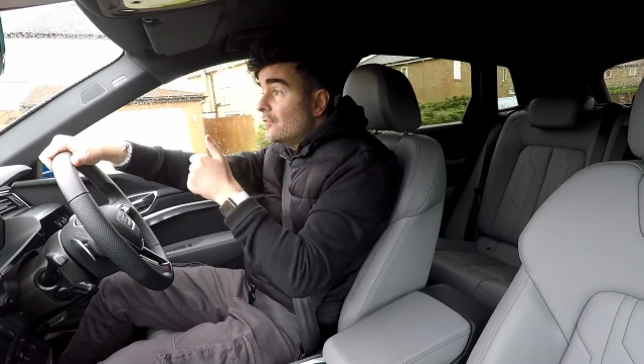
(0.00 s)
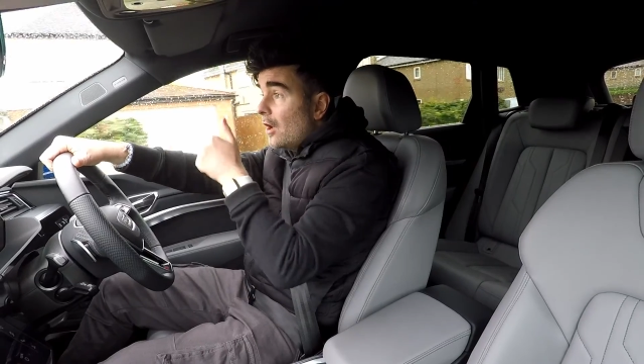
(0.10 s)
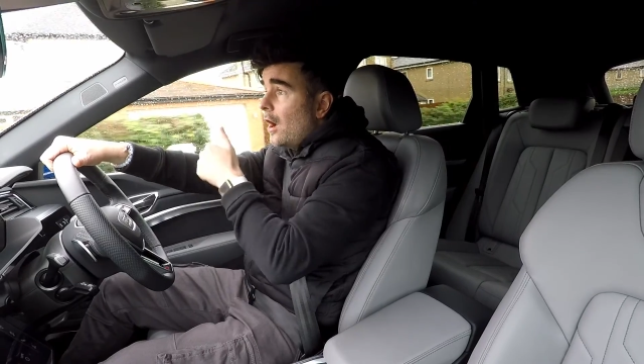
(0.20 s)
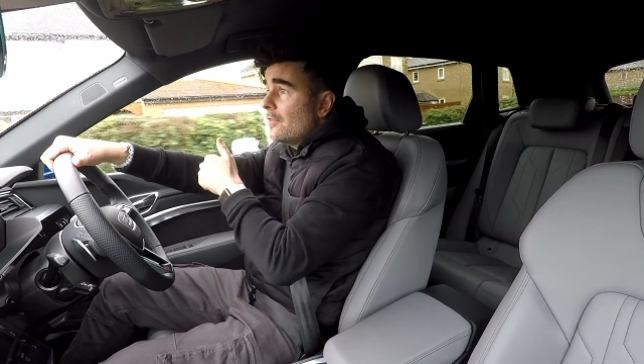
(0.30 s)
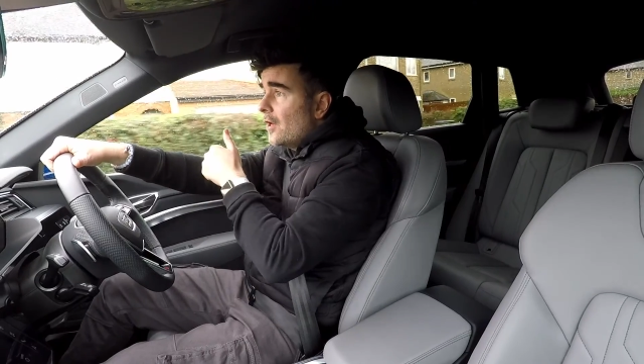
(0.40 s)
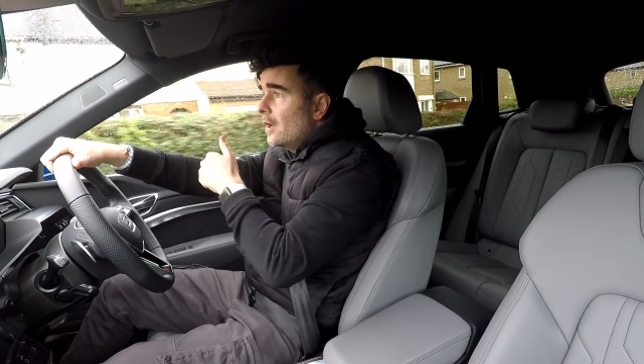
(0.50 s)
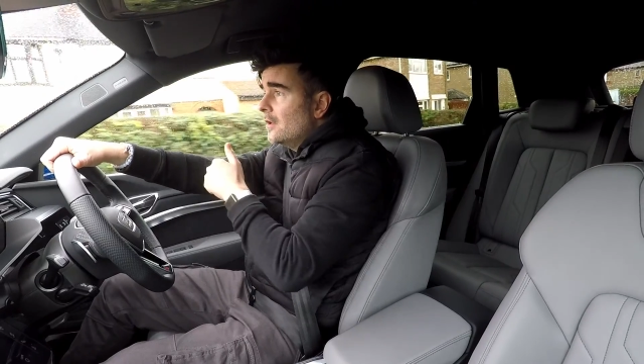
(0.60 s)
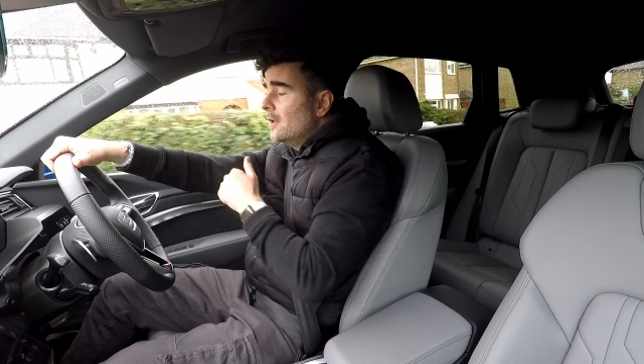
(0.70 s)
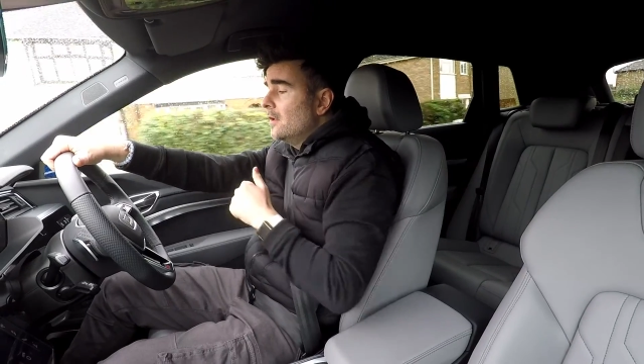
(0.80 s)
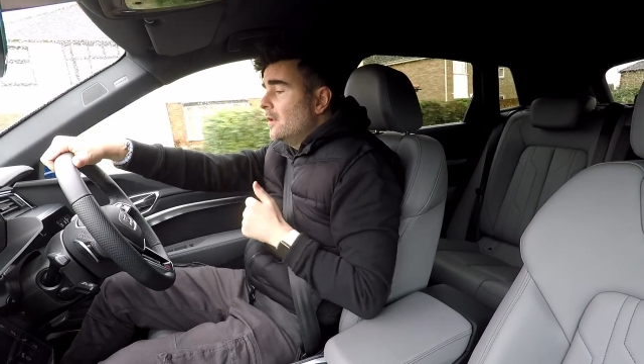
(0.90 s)
other
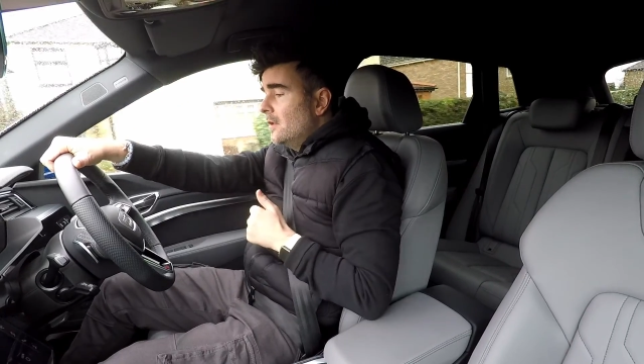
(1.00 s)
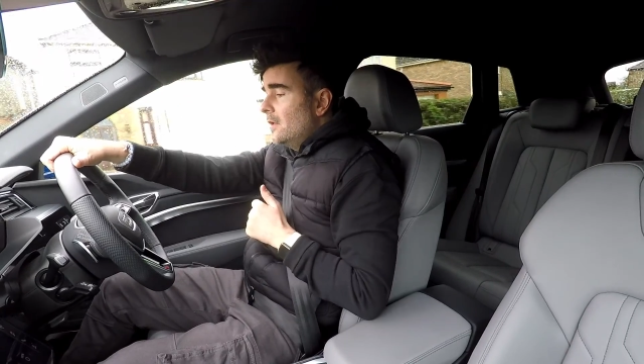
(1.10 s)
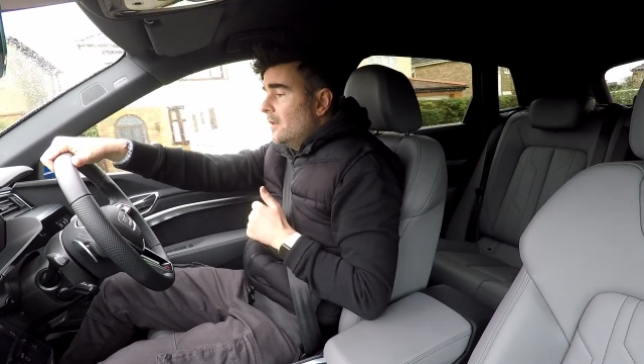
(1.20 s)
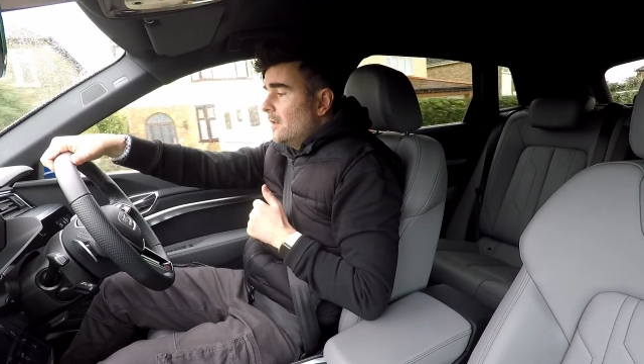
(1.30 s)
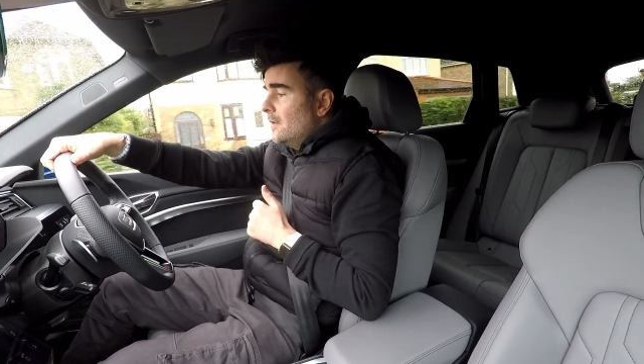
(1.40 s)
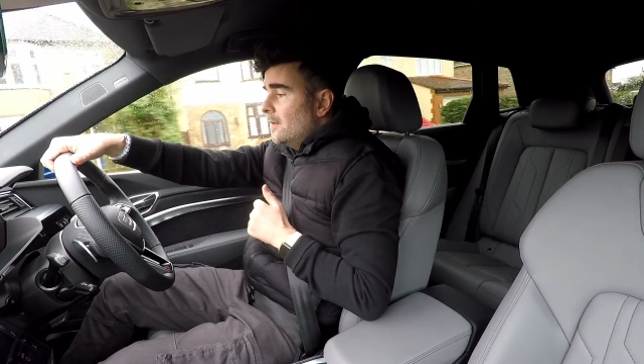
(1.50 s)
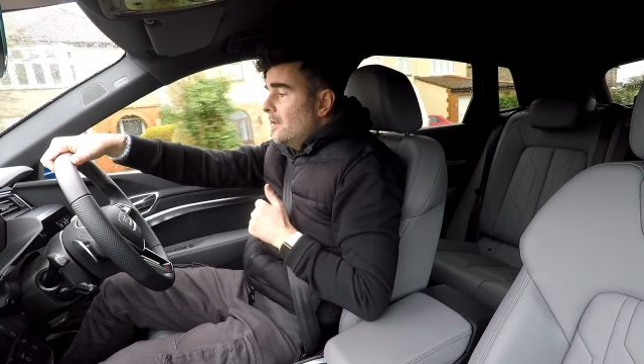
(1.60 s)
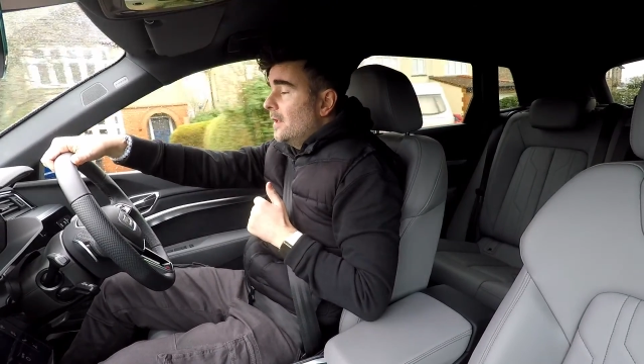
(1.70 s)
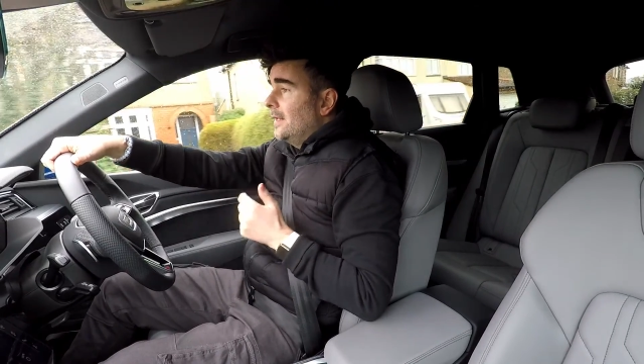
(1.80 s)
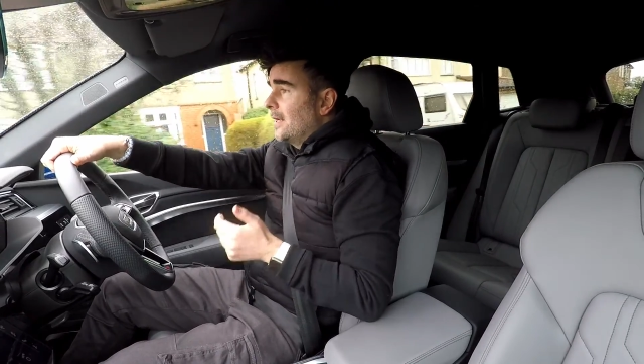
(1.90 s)

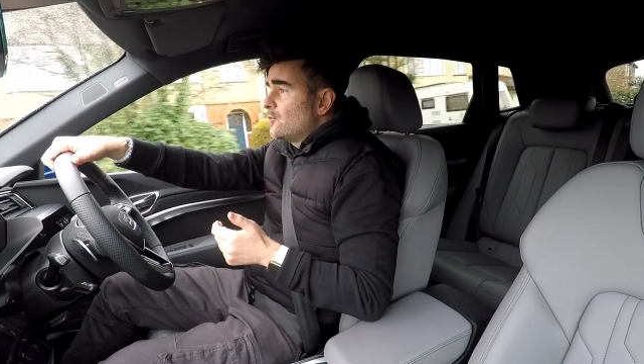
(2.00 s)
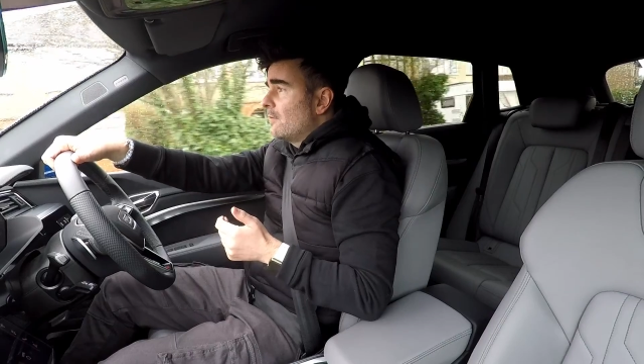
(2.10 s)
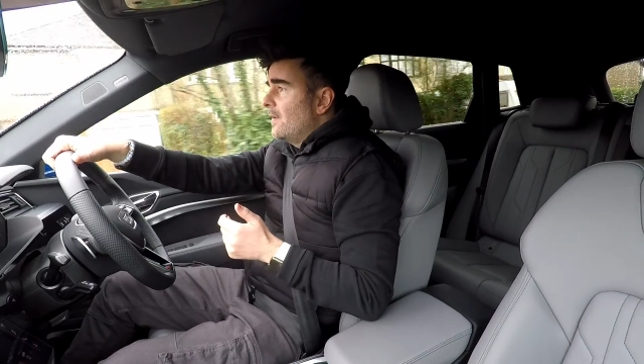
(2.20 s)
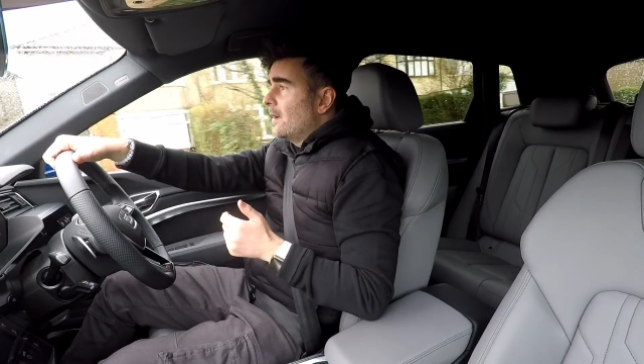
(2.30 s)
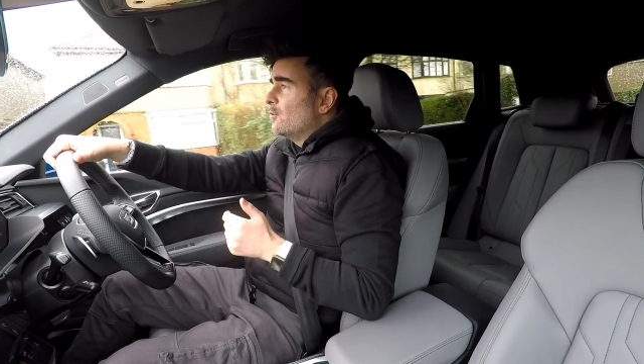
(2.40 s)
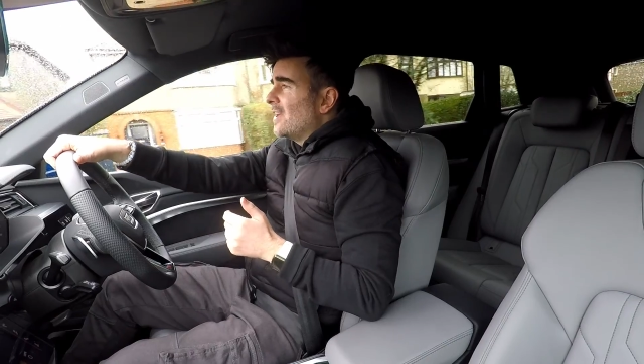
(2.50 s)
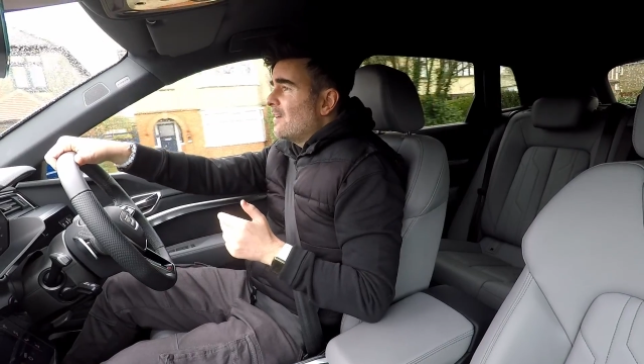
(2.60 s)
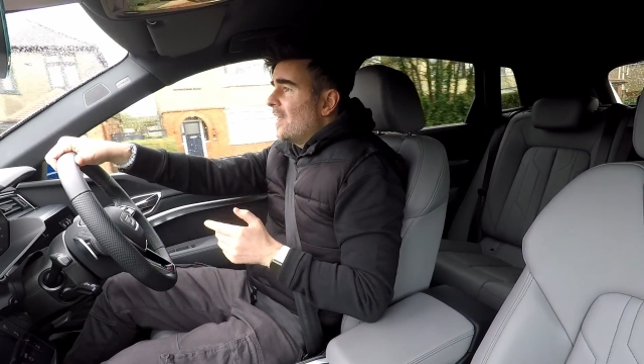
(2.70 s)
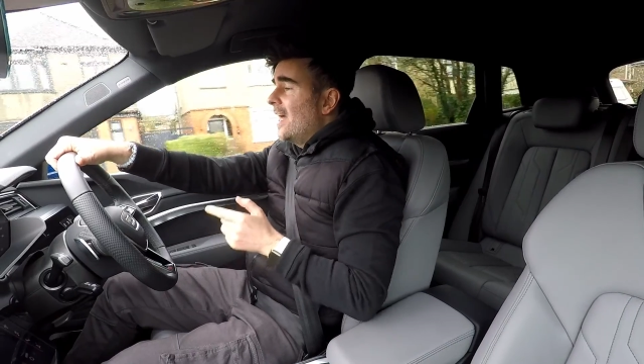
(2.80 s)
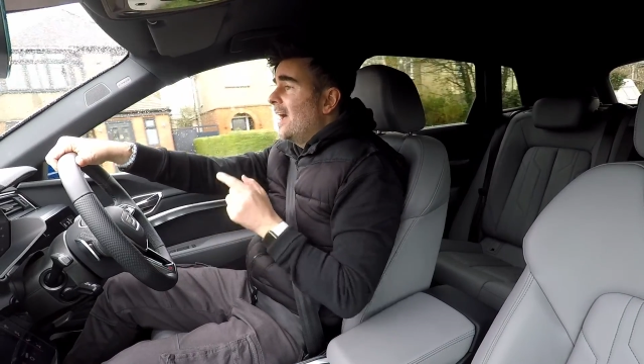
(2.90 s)
electric vehicles out there.